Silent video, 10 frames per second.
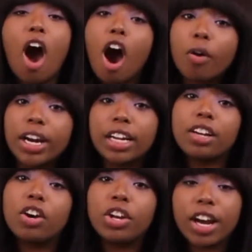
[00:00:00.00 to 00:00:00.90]
already
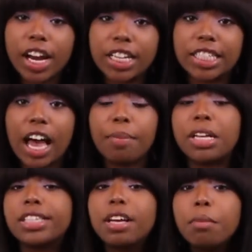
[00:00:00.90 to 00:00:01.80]
know your hair type
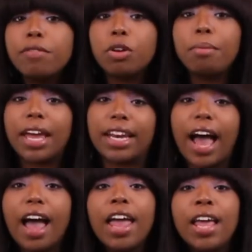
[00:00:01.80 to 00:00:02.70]
and some of you may
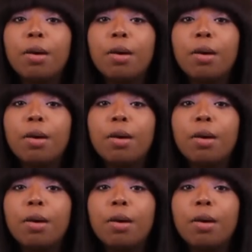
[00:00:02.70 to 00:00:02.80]
not,